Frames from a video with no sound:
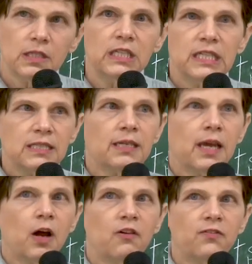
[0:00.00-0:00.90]
listen
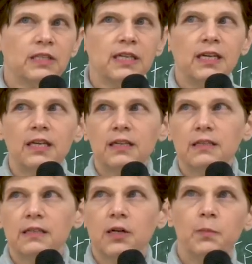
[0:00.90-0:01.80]
carefully,
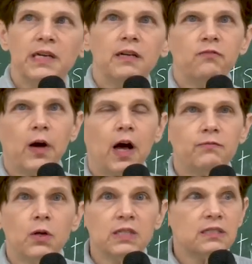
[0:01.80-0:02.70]
you know, be
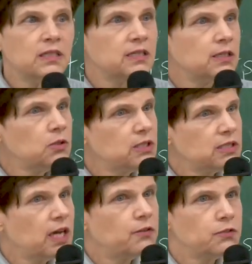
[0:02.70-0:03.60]
involved, notice things that you
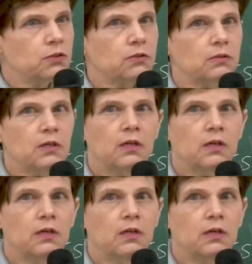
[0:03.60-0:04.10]
yourself do.